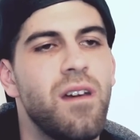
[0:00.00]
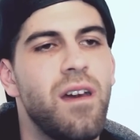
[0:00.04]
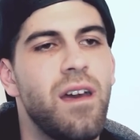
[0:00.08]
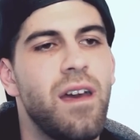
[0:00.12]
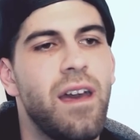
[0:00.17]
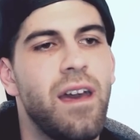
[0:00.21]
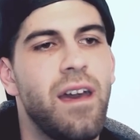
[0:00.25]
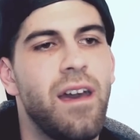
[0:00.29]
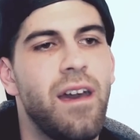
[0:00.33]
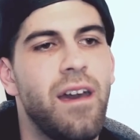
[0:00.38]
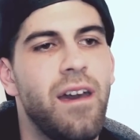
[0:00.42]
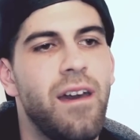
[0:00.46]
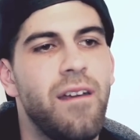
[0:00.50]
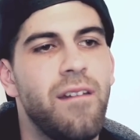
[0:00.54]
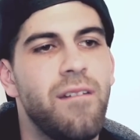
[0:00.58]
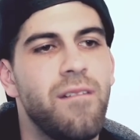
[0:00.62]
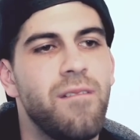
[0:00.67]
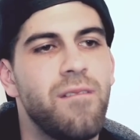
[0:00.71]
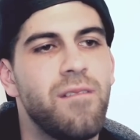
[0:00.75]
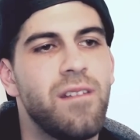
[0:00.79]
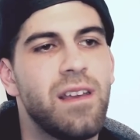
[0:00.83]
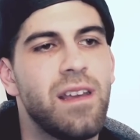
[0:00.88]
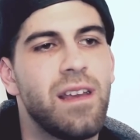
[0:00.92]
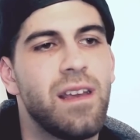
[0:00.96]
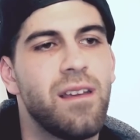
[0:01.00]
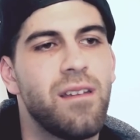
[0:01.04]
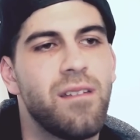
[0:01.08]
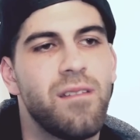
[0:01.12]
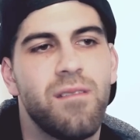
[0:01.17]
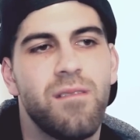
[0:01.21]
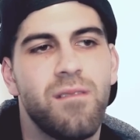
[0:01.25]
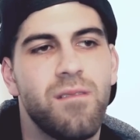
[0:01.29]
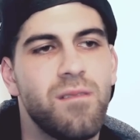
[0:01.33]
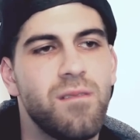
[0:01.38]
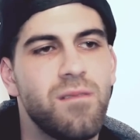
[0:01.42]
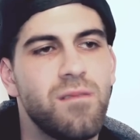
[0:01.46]
And
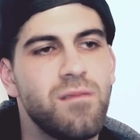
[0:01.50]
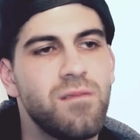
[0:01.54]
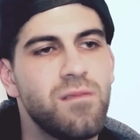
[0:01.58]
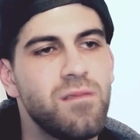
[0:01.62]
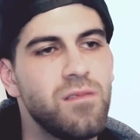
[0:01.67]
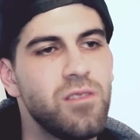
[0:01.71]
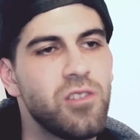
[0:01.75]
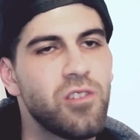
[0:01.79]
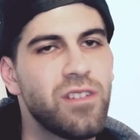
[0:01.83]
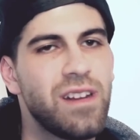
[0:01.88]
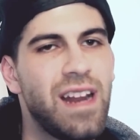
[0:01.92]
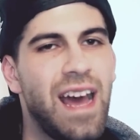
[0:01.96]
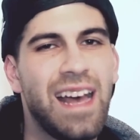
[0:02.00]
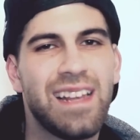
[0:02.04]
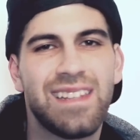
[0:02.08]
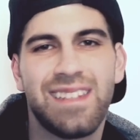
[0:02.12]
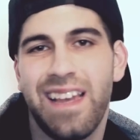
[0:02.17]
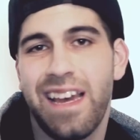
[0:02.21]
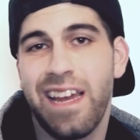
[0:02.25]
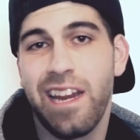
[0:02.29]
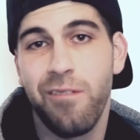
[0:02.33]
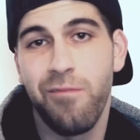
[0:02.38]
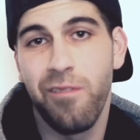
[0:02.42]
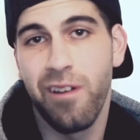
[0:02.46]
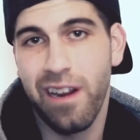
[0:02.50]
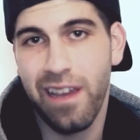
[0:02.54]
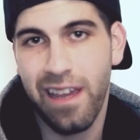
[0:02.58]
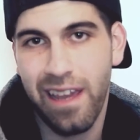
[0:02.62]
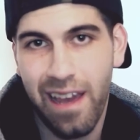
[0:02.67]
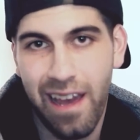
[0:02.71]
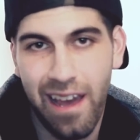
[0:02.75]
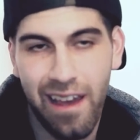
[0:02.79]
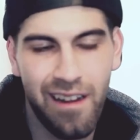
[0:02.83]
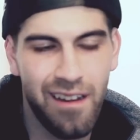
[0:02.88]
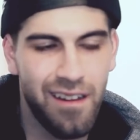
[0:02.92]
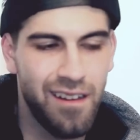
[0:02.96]
you can ask anyone in
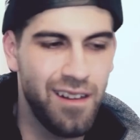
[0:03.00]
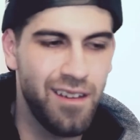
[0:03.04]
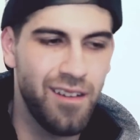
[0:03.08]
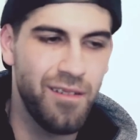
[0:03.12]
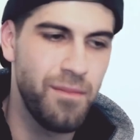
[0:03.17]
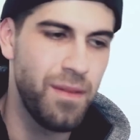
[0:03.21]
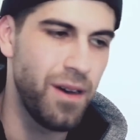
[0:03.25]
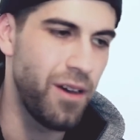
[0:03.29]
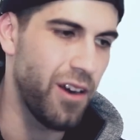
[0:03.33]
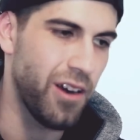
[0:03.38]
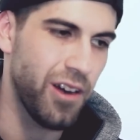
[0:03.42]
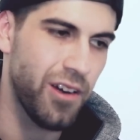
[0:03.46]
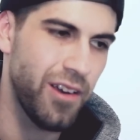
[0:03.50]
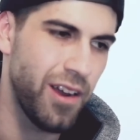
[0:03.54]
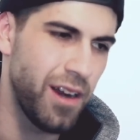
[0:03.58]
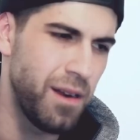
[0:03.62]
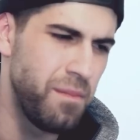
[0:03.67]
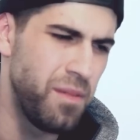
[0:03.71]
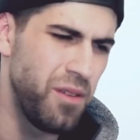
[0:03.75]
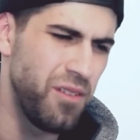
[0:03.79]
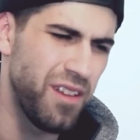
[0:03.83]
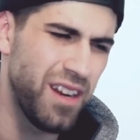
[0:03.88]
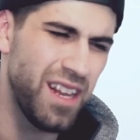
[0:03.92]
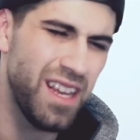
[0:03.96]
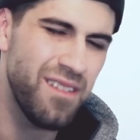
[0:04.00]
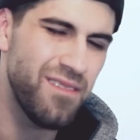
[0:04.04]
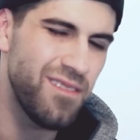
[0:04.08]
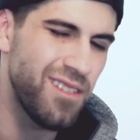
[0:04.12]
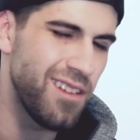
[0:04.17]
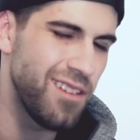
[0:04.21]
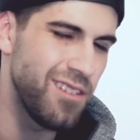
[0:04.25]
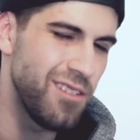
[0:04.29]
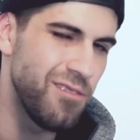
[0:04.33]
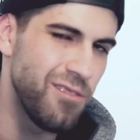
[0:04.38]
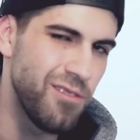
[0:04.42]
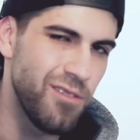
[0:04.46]
Canada about our credibility, even
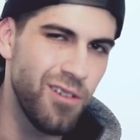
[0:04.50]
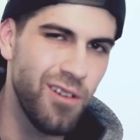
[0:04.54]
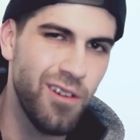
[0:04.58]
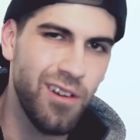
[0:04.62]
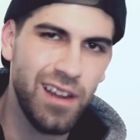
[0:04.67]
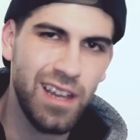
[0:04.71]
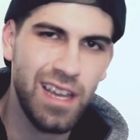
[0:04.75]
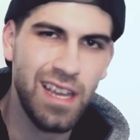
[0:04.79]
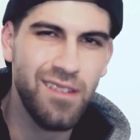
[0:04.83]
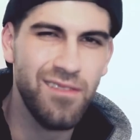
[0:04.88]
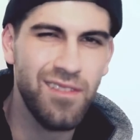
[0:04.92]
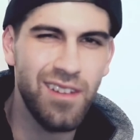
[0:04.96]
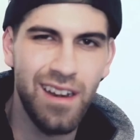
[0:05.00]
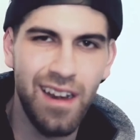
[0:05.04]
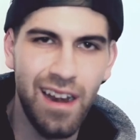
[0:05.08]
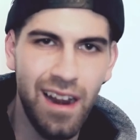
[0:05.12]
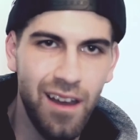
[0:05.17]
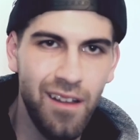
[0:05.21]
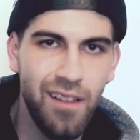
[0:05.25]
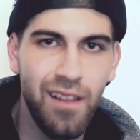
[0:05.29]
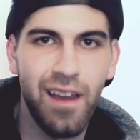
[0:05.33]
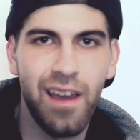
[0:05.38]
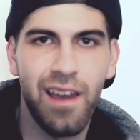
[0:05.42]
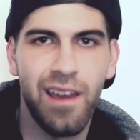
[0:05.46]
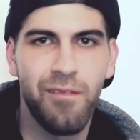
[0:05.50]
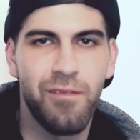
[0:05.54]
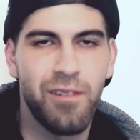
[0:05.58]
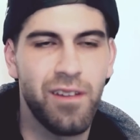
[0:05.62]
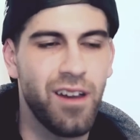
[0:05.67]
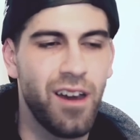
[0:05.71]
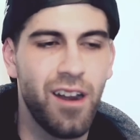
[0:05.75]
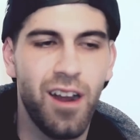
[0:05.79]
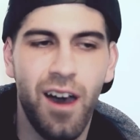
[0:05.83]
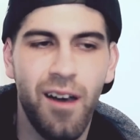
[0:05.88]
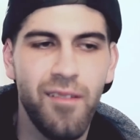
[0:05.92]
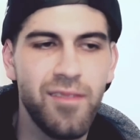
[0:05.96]
in New York, even in LA. We
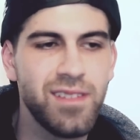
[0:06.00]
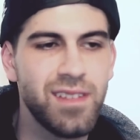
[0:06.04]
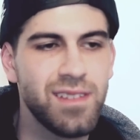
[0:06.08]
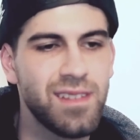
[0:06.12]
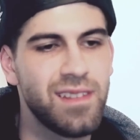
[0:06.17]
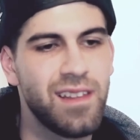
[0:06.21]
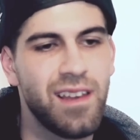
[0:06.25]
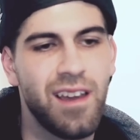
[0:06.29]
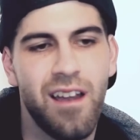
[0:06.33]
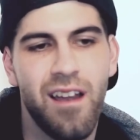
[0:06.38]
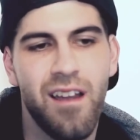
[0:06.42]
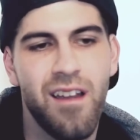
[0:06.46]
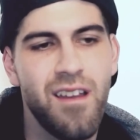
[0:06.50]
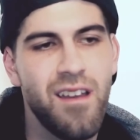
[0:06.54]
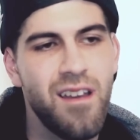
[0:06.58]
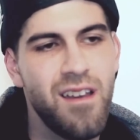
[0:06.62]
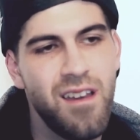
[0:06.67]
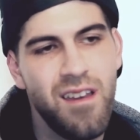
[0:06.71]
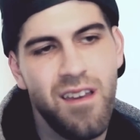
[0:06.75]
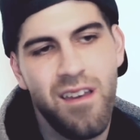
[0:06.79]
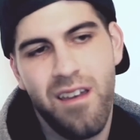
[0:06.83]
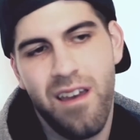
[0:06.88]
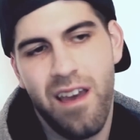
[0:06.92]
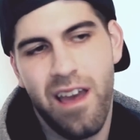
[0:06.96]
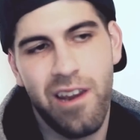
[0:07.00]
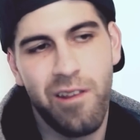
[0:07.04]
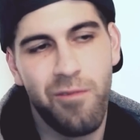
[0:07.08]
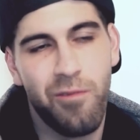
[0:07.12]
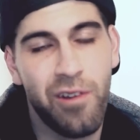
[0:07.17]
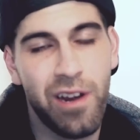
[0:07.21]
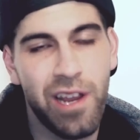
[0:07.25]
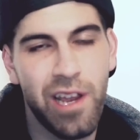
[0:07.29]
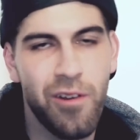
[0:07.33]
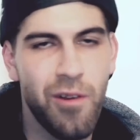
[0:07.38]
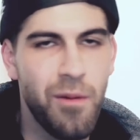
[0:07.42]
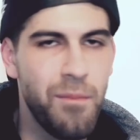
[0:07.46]
got offices there, and you
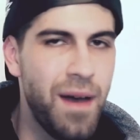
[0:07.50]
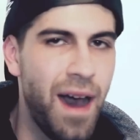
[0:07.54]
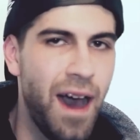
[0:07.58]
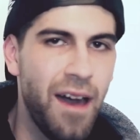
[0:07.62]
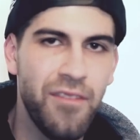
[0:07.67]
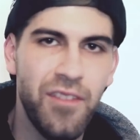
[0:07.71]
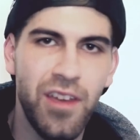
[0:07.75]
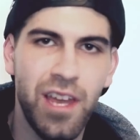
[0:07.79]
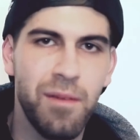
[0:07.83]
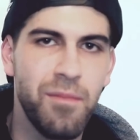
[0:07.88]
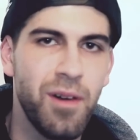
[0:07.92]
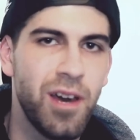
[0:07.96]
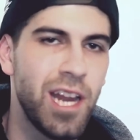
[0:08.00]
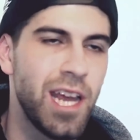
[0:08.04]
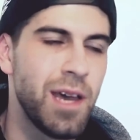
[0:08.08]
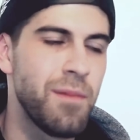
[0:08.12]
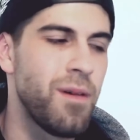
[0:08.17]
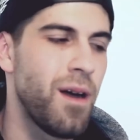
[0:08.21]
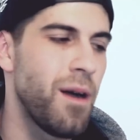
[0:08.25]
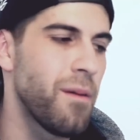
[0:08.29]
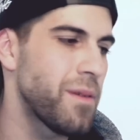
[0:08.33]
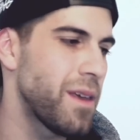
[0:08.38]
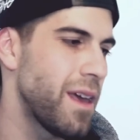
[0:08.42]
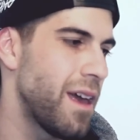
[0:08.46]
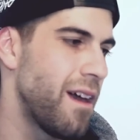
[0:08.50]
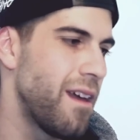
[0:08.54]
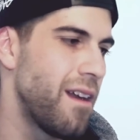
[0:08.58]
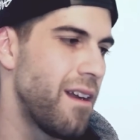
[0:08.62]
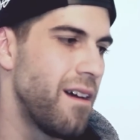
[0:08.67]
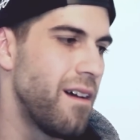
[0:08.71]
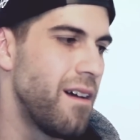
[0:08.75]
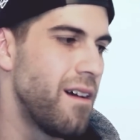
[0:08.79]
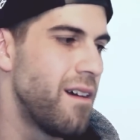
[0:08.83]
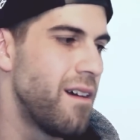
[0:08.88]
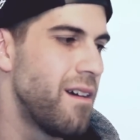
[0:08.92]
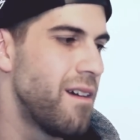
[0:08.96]
won't hear a bad thing about Hip Hop
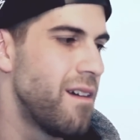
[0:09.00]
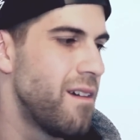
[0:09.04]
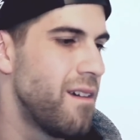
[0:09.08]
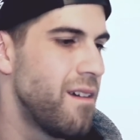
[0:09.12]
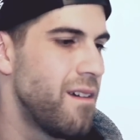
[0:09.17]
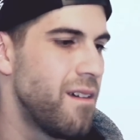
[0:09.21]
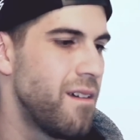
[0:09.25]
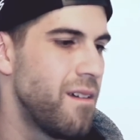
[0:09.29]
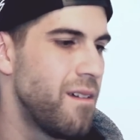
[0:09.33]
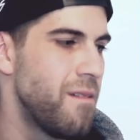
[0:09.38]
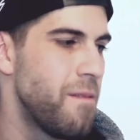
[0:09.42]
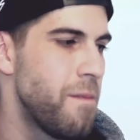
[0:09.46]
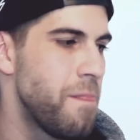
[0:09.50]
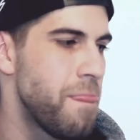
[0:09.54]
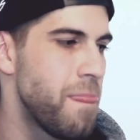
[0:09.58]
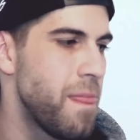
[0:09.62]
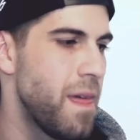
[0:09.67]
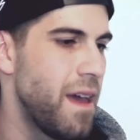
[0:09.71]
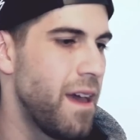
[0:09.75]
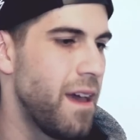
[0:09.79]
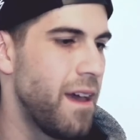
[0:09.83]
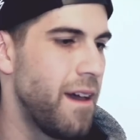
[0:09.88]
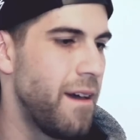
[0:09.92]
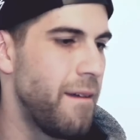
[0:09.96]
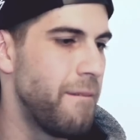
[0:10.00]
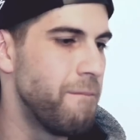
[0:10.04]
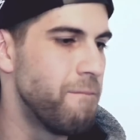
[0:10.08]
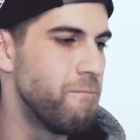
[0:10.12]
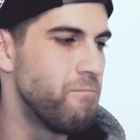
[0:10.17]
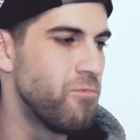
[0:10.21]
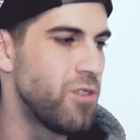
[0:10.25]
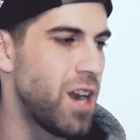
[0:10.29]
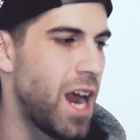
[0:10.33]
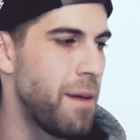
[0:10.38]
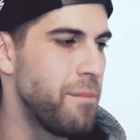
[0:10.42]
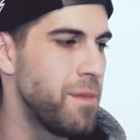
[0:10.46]
Canada and
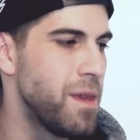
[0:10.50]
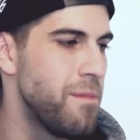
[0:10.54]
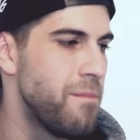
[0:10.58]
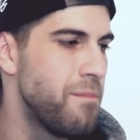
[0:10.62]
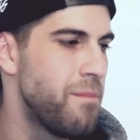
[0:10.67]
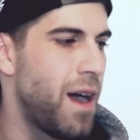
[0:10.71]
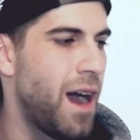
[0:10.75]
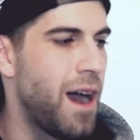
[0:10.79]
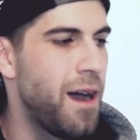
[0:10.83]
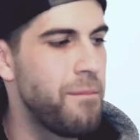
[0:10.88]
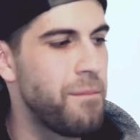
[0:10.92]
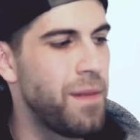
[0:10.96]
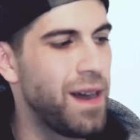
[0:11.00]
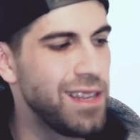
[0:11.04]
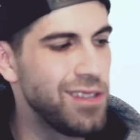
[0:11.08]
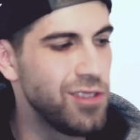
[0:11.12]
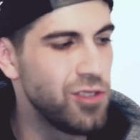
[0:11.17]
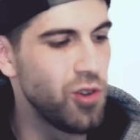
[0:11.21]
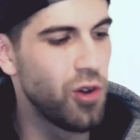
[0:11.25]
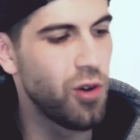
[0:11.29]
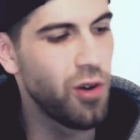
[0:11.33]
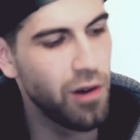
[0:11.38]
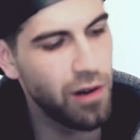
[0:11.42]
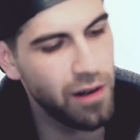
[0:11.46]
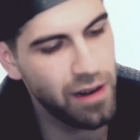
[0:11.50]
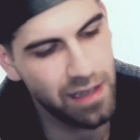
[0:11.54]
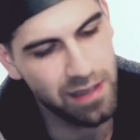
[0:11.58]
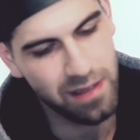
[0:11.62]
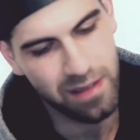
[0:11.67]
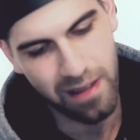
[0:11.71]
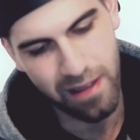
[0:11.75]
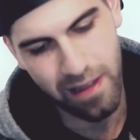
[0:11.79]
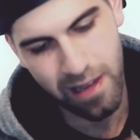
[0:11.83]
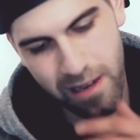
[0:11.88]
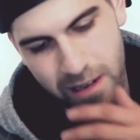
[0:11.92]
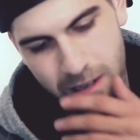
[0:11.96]
what I mean by my door
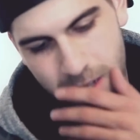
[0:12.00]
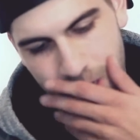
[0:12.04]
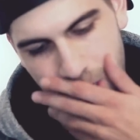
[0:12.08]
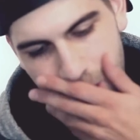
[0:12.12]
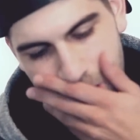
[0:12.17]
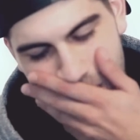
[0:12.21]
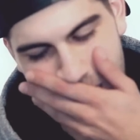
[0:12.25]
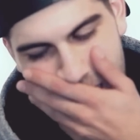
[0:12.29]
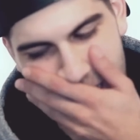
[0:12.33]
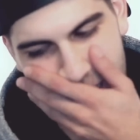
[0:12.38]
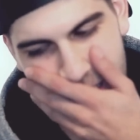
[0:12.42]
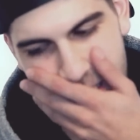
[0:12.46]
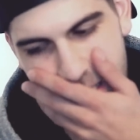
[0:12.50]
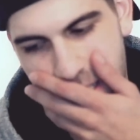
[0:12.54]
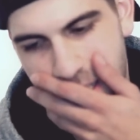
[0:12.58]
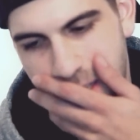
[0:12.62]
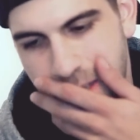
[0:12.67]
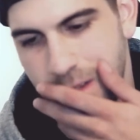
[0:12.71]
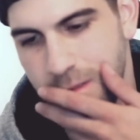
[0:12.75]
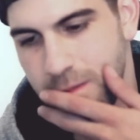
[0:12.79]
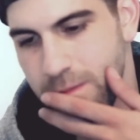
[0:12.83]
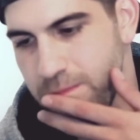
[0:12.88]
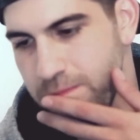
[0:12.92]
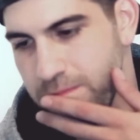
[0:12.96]
into the industry is